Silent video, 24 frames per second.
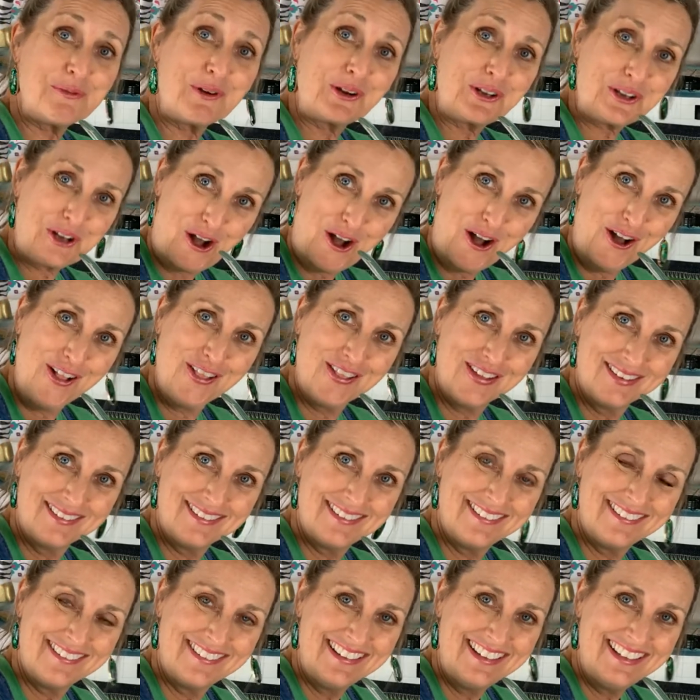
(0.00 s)
Are y'all?
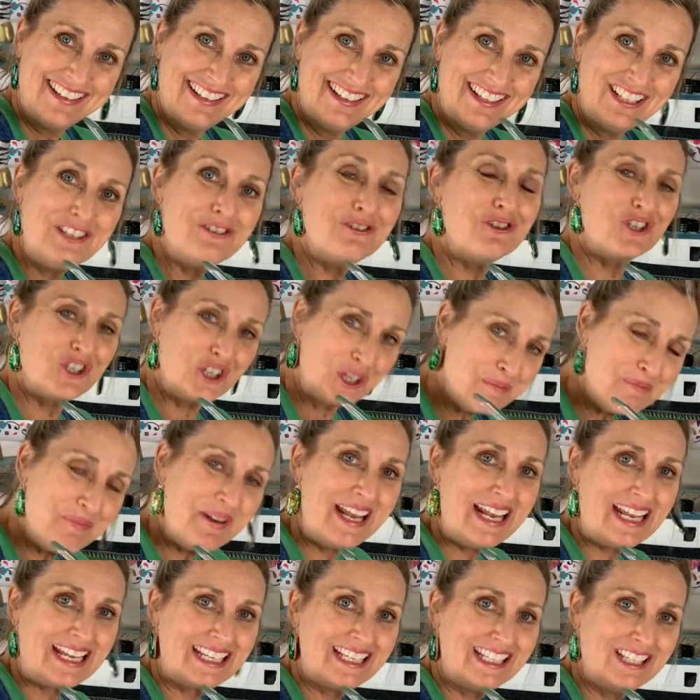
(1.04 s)
You should
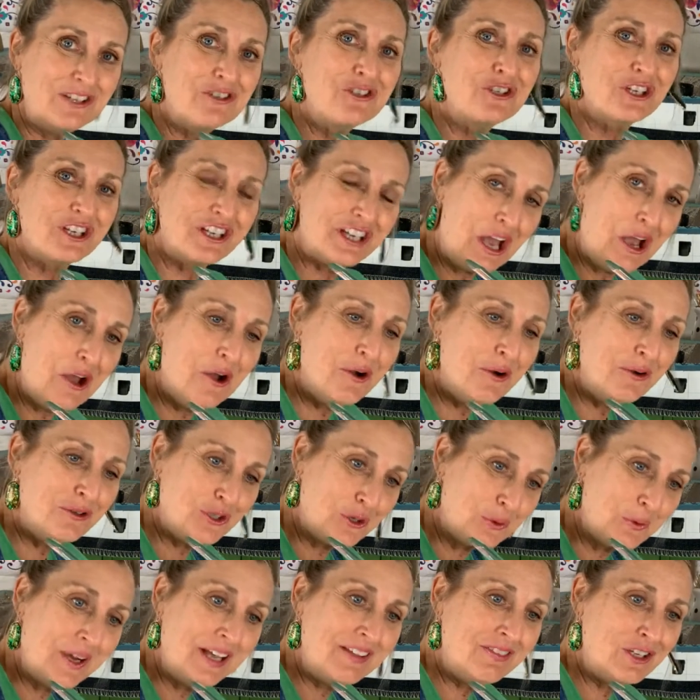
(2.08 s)
be. You should go
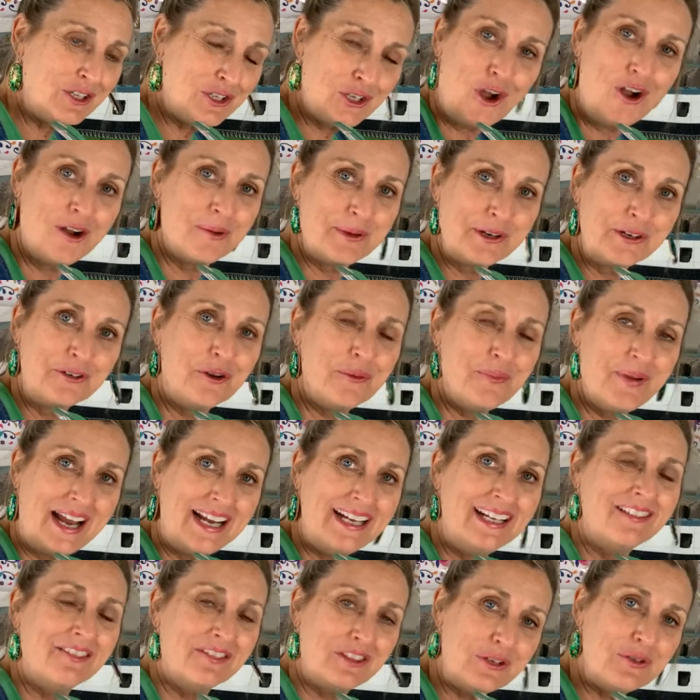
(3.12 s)
join the chalk mineral
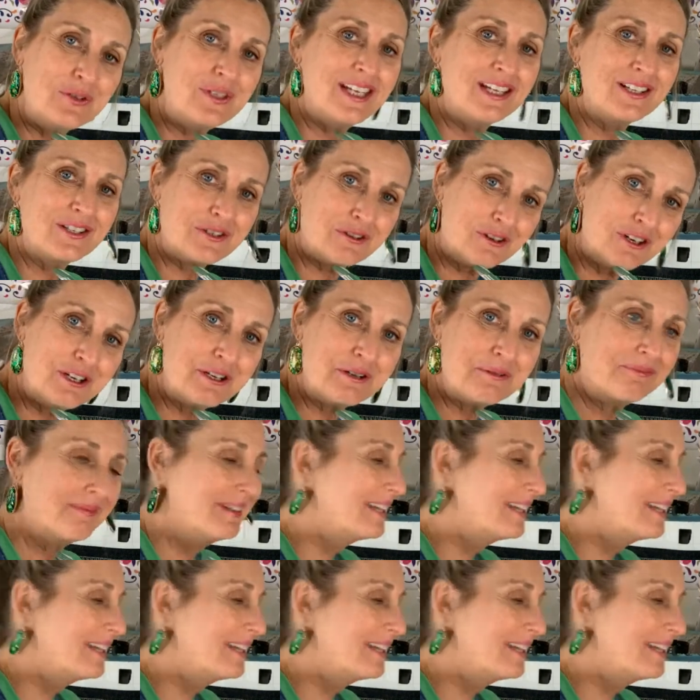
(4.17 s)
paint enthusiast group.